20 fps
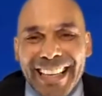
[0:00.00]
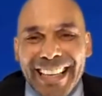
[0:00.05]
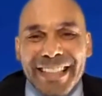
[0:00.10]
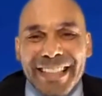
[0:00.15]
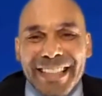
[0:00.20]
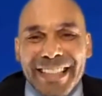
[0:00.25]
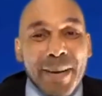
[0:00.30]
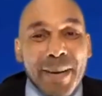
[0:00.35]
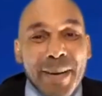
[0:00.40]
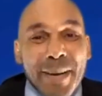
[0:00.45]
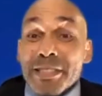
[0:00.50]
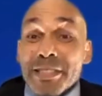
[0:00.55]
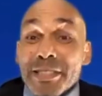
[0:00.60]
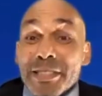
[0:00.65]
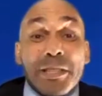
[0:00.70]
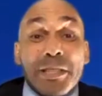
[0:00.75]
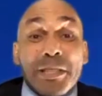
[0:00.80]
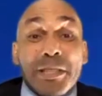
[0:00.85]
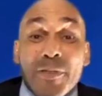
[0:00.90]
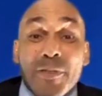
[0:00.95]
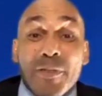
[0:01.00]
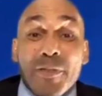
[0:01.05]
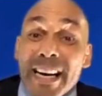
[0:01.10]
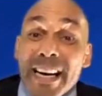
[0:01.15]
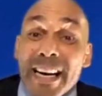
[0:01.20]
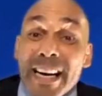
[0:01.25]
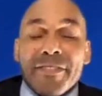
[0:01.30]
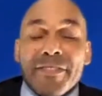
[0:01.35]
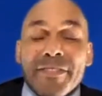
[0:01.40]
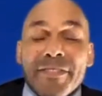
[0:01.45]
And then Mom just looked
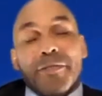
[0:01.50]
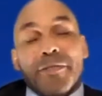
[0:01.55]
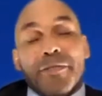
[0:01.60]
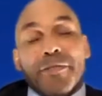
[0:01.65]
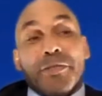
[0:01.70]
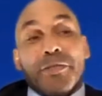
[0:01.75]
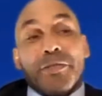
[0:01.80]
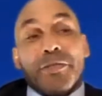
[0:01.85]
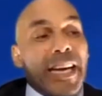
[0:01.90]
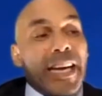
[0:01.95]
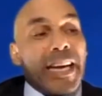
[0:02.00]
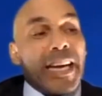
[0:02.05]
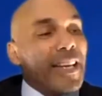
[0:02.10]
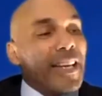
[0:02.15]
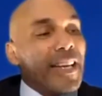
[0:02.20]
fine. Everything was great.